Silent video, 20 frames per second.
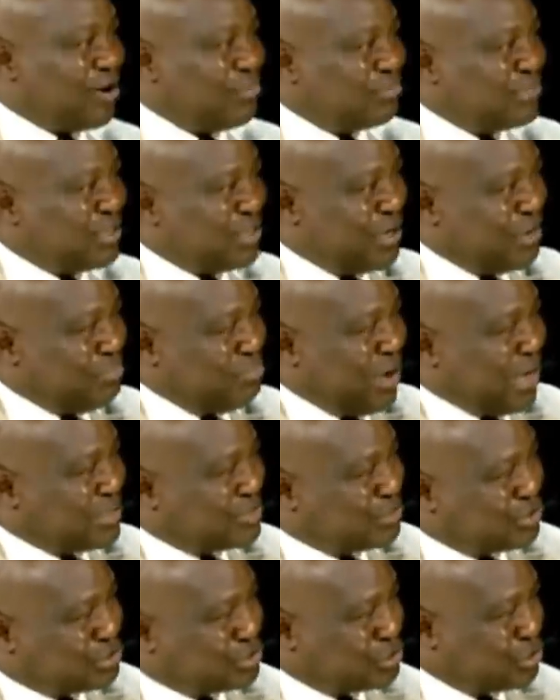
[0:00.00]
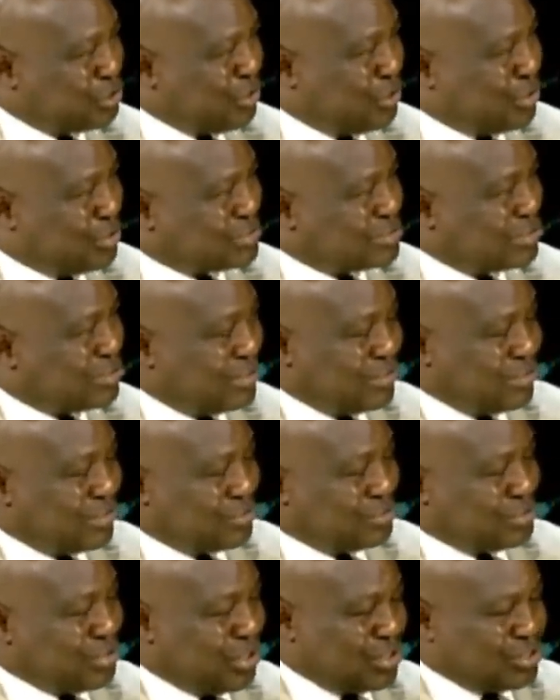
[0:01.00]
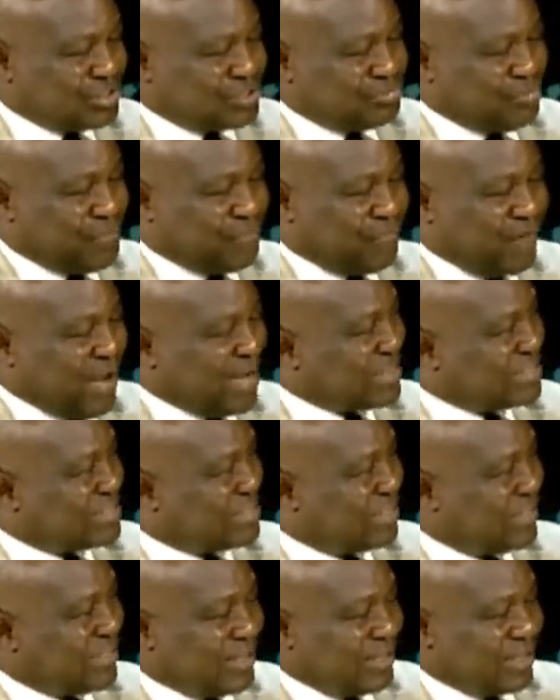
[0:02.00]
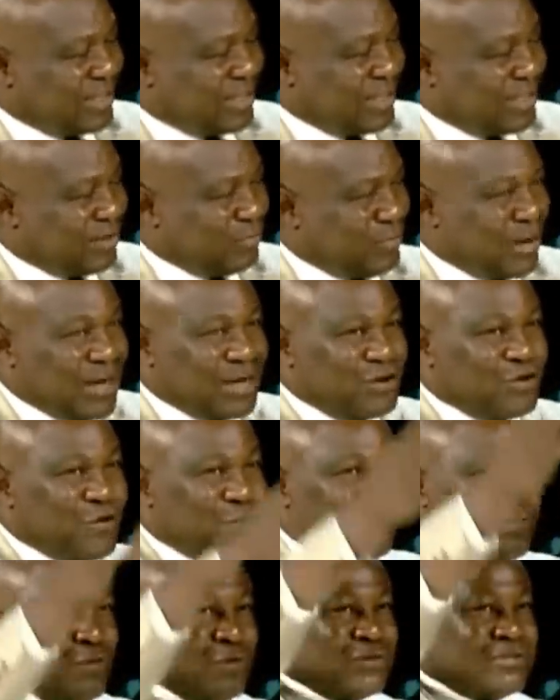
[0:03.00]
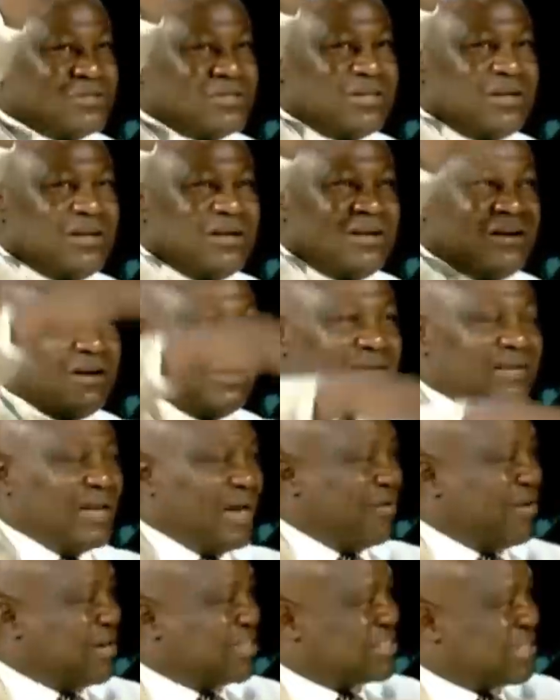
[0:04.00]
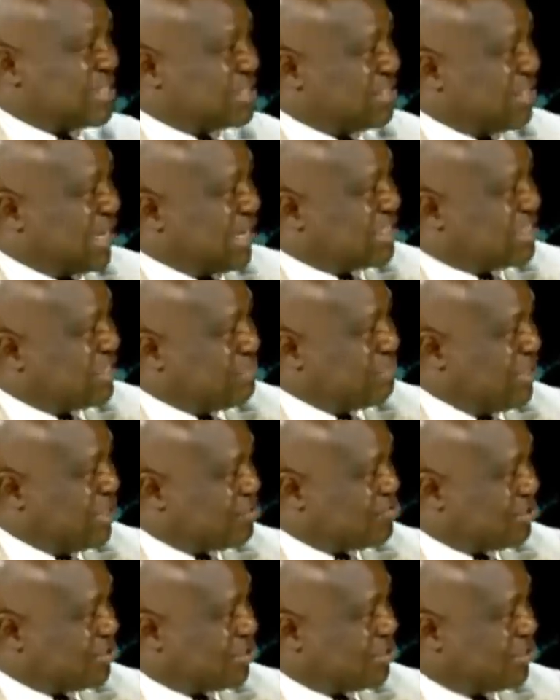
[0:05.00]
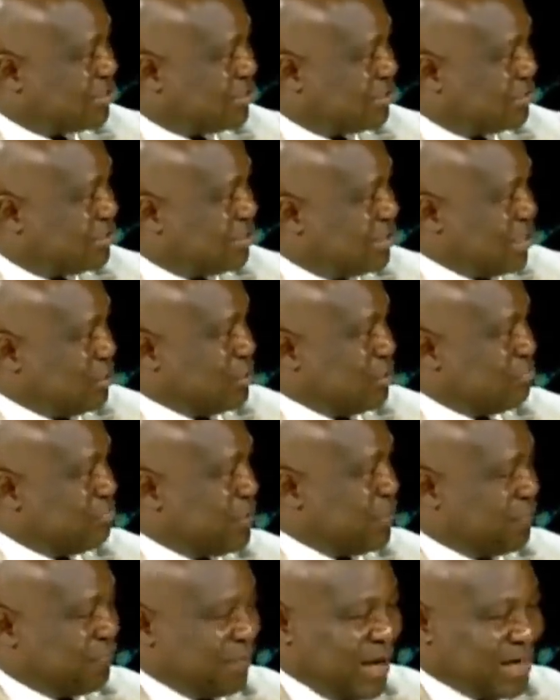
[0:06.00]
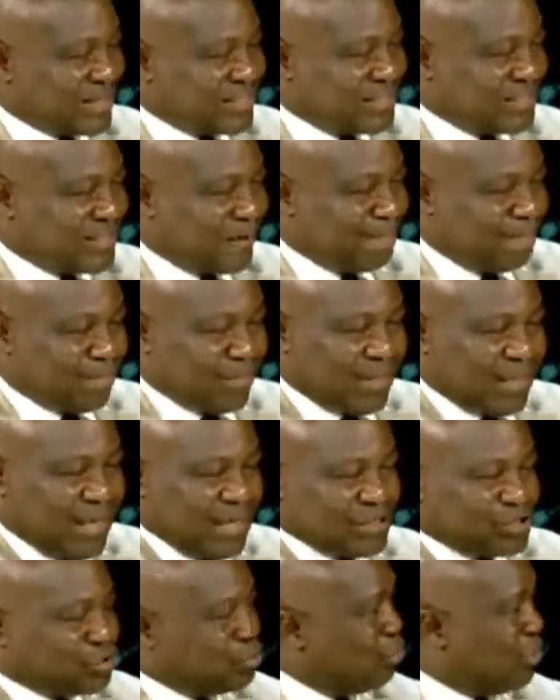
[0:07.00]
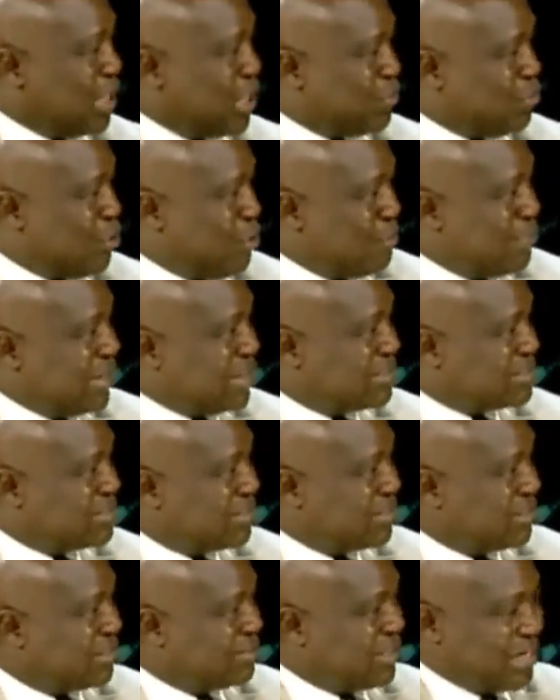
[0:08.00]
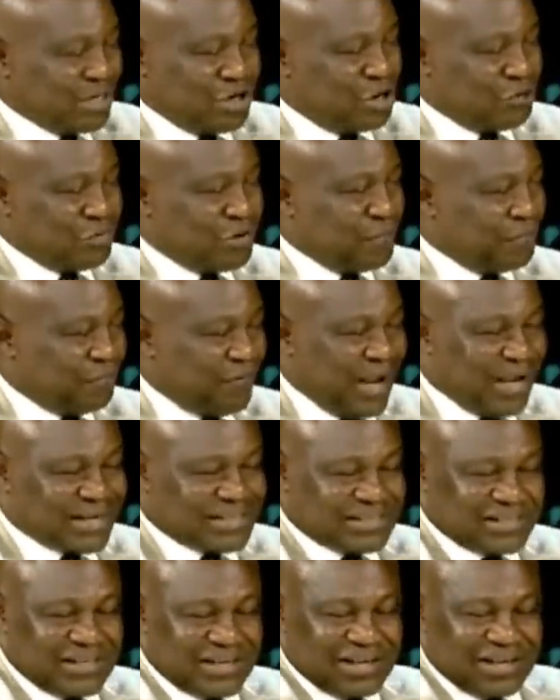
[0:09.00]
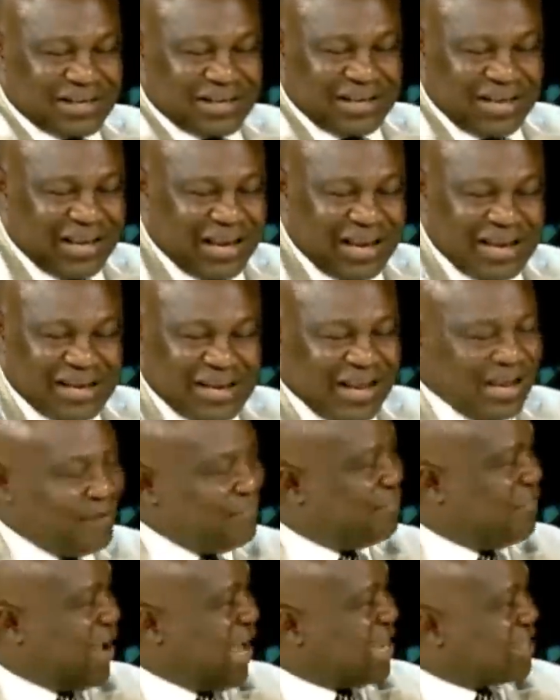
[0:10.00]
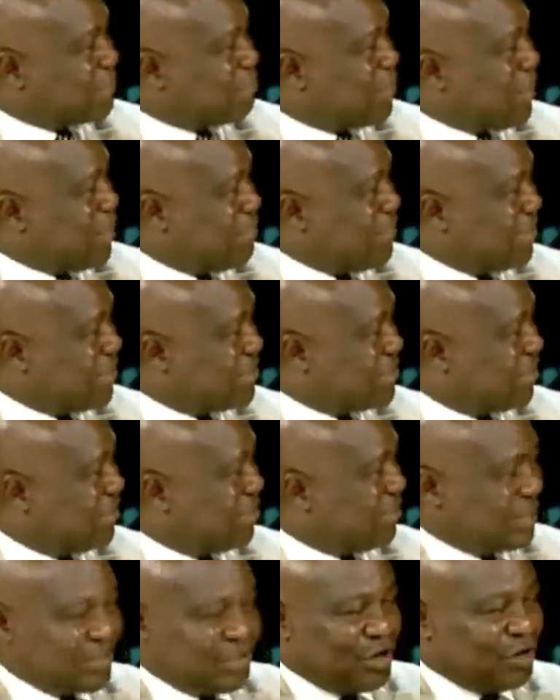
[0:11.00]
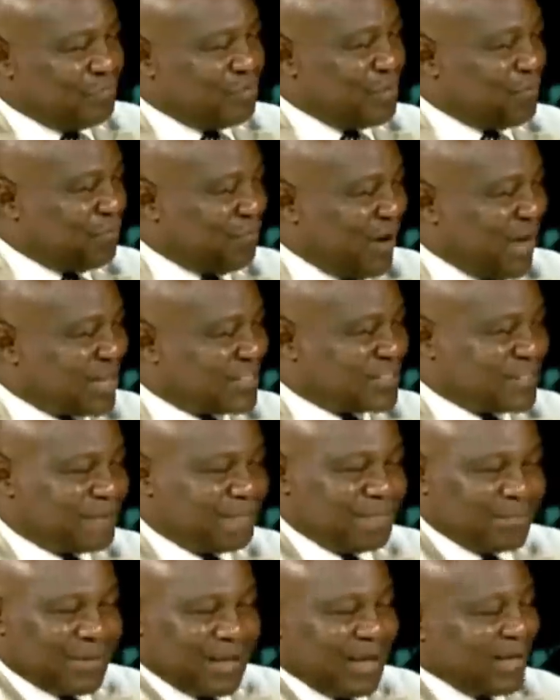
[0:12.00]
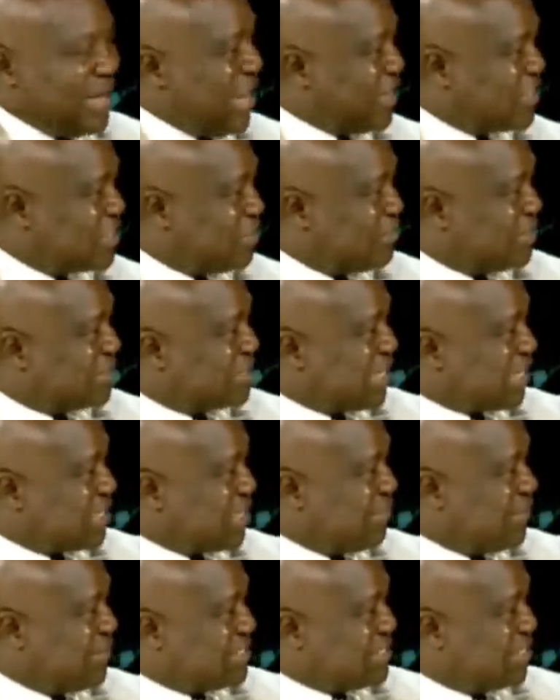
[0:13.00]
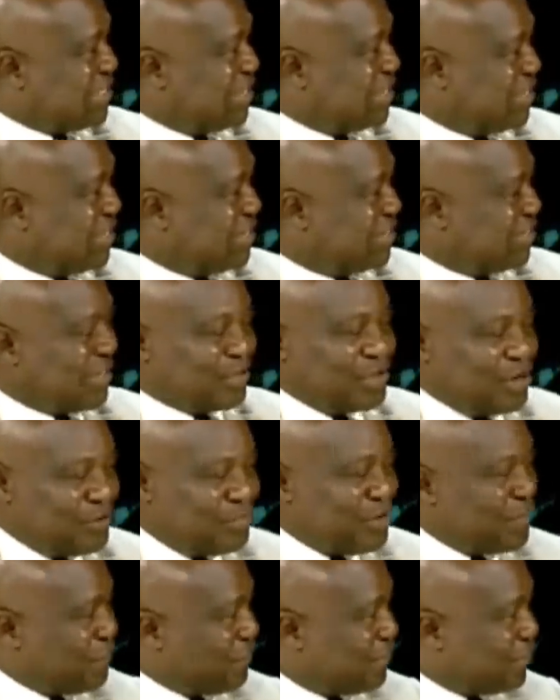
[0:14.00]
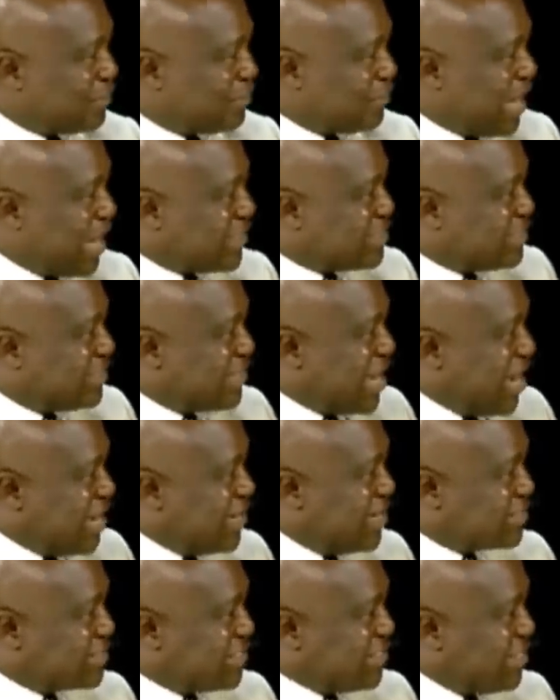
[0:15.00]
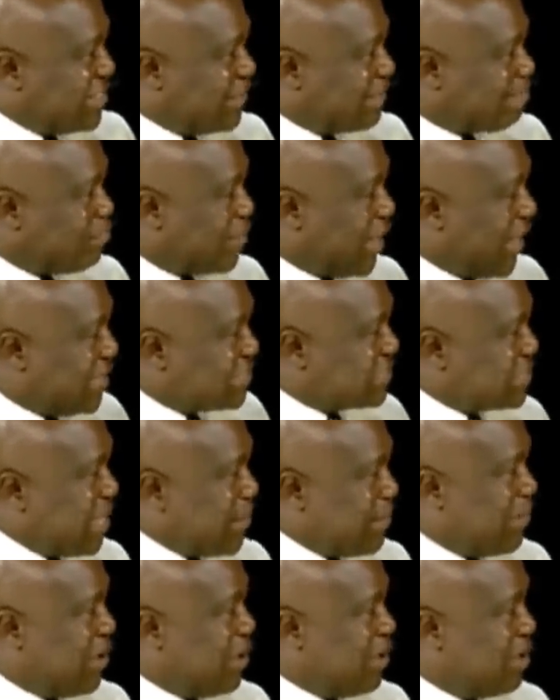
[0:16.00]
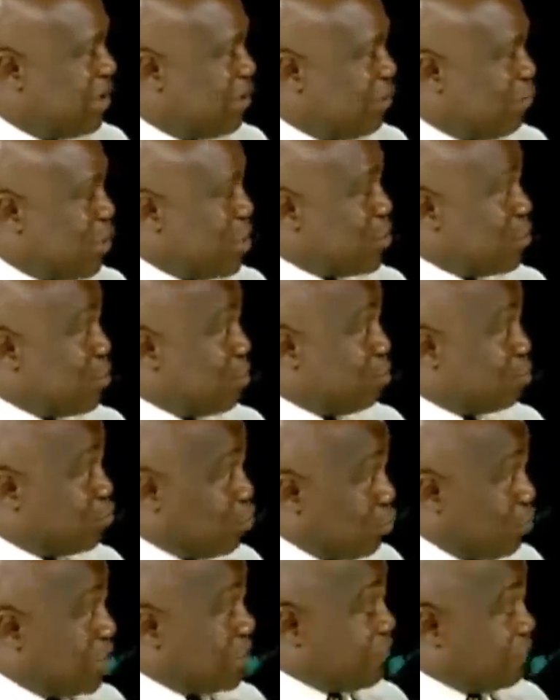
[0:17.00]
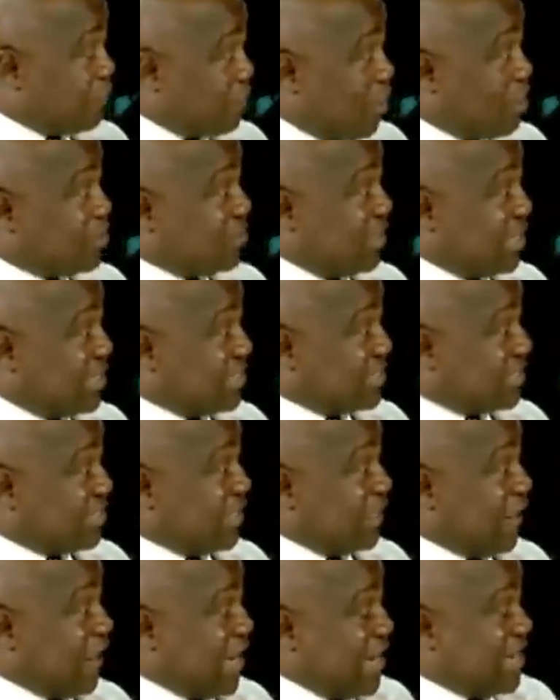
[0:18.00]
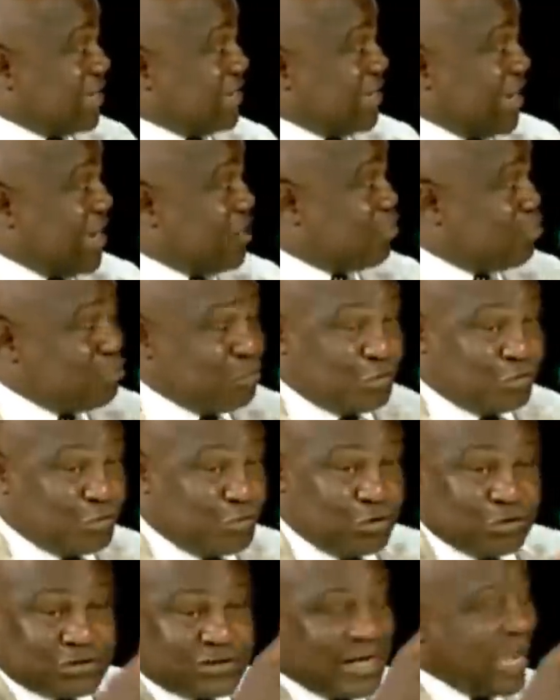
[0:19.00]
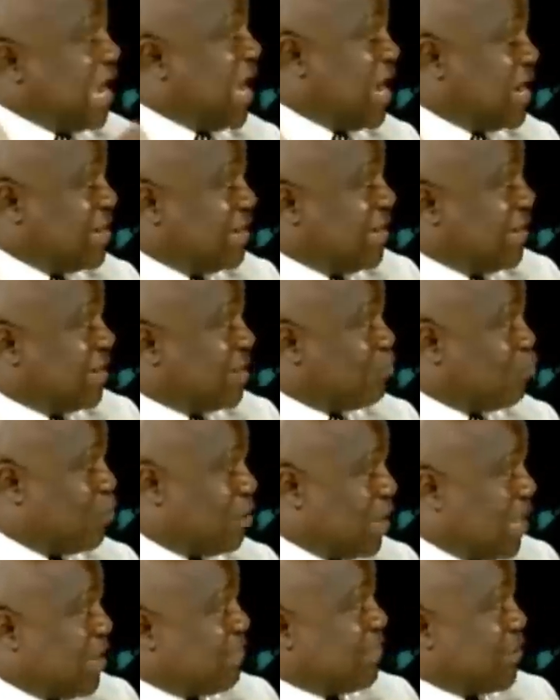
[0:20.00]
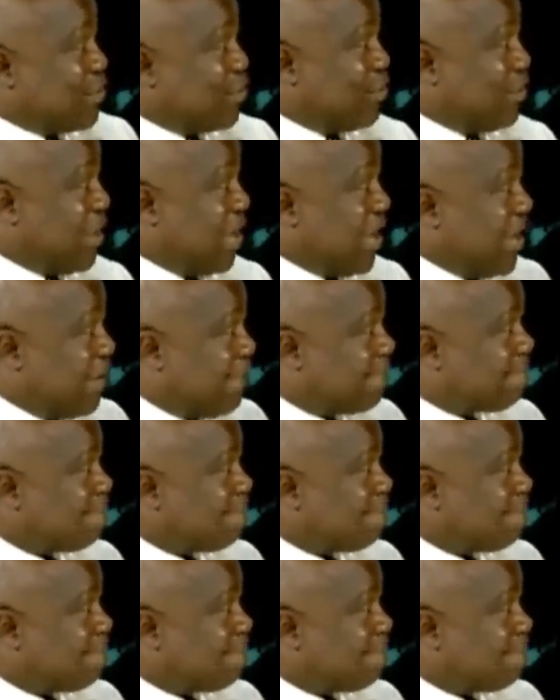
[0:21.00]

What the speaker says: the numbers you show us don't reflect when you put direct satellite imagery. They don't reflect in school enrollment. They don't reflect in VAT payment. They don't reflect in economic activity. They don't reflect in anything except when you do it fraudulently and then you use INEC, whatever you have,